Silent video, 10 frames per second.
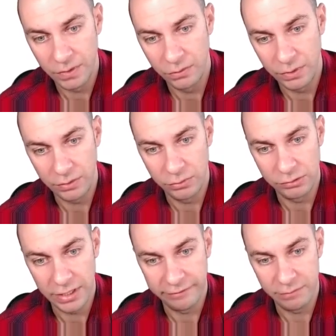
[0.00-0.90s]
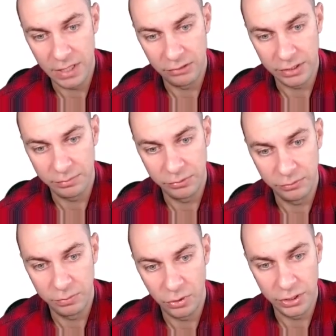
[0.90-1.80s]
We will have multiple
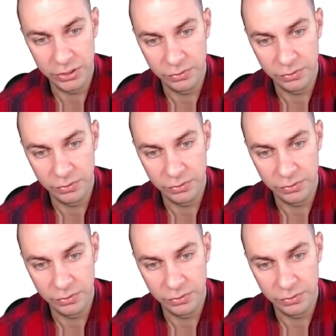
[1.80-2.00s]
points.